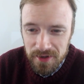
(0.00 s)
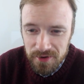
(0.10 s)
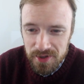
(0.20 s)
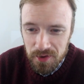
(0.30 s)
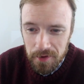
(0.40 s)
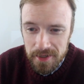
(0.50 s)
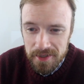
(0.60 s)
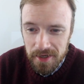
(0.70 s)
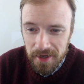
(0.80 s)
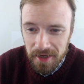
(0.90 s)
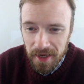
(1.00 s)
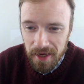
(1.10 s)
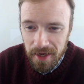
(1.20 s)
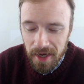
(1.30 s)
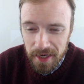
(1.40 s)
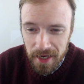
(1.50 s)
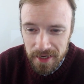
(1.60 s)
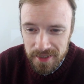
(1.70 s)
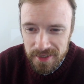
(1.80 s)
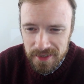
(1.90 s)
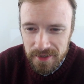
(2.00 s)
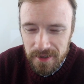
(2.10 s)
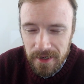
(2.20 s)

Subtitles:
their stress, I guess.